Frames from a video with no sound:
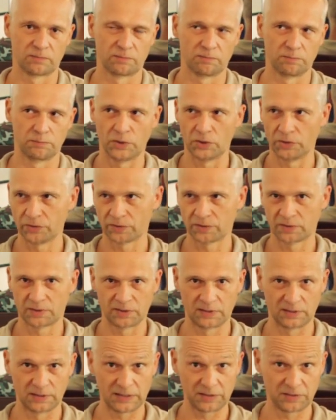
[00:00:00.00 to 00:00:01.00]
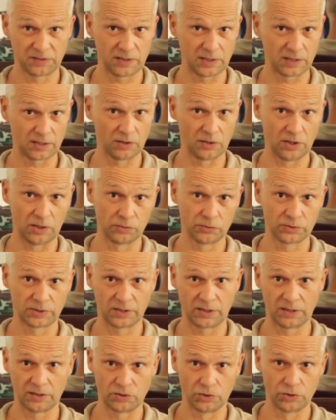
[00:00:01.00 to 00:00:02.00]
bond, let's say
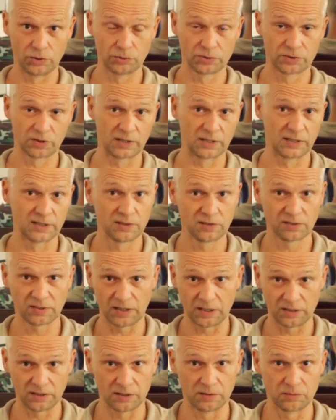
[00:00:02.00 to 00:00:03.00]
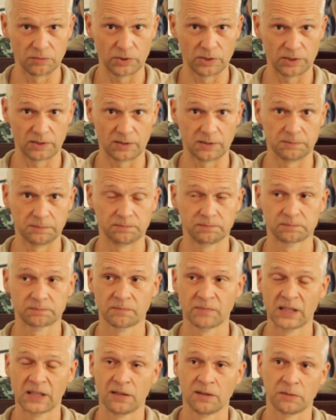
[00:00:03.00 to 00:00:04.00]
ground and neutral inside the inverter?
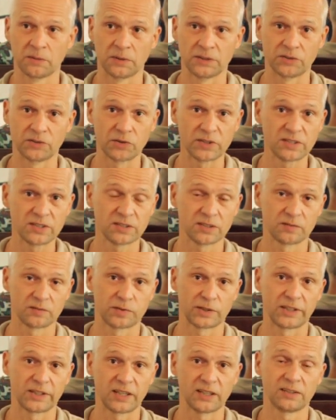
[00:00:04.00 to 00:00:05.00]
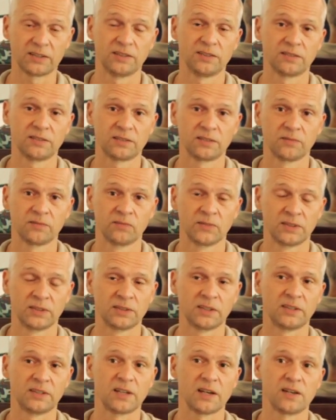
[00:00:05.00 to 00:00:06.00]
Well, the reason for that is
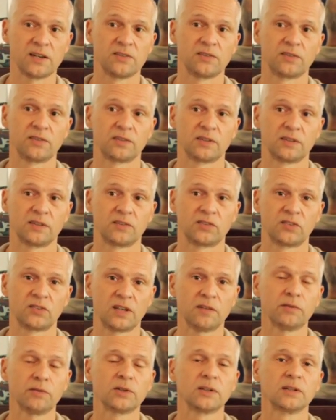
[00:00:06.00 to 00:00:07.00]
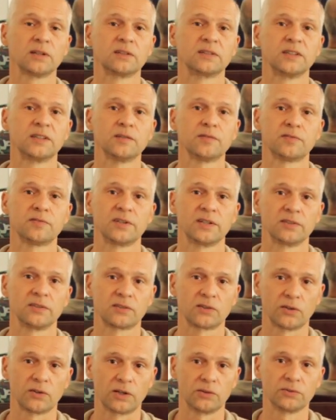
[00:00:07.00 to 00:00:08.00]
that there is several
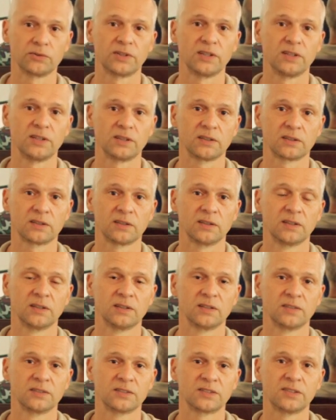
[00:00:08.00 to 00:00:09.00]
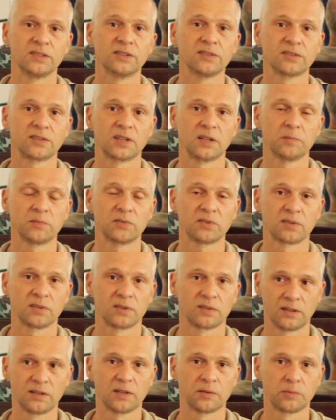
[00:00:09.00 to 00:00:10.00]
different grounding systems
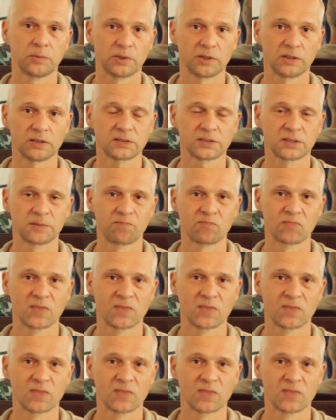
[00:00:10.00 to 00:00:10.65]
in the world